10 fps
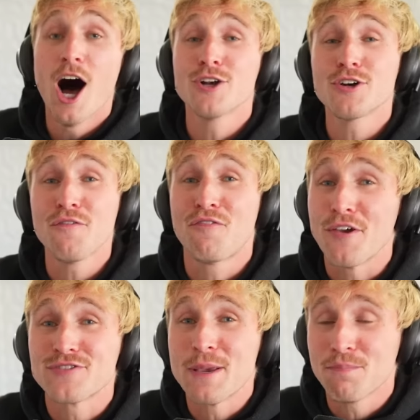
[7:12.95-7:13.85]

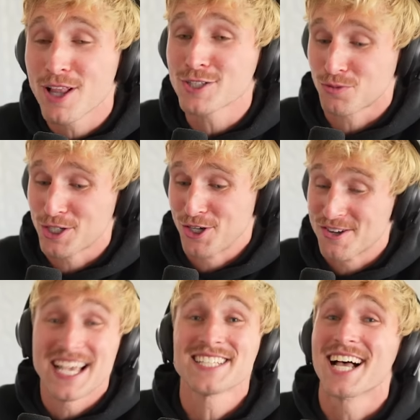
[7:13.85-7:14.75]
150 plus rushing
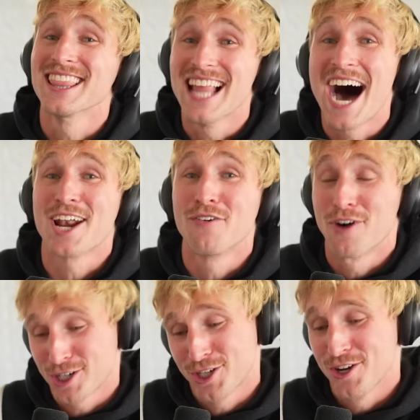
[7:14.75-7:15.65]
yards. That is a lot of rushing